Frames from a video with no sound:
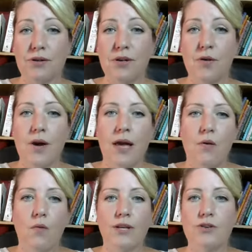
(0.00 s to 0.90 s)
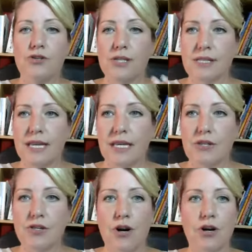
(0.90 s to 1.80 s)
So when you're just getting
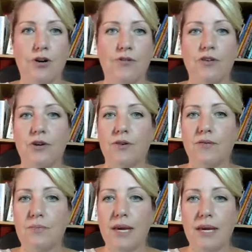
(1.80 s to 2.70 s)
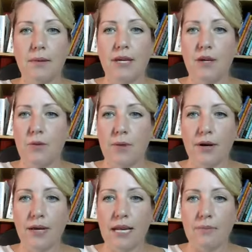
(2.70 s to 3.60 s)
started, or if you don't have a big,
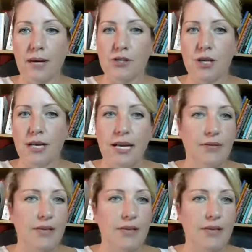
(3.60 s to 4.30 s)
marketing budget,